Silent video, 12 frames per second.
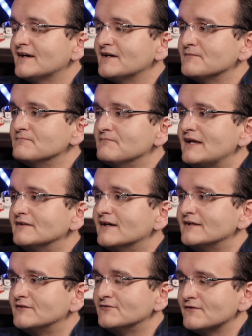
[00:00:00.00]
um,
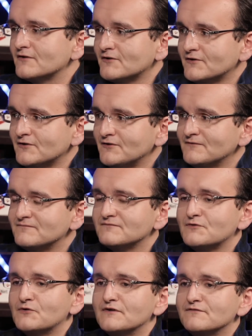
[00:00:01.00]
mainlined into the kernel,
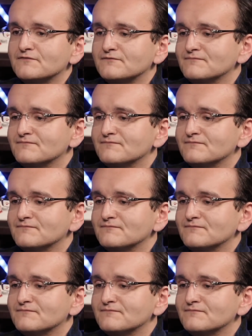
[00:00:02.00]
or if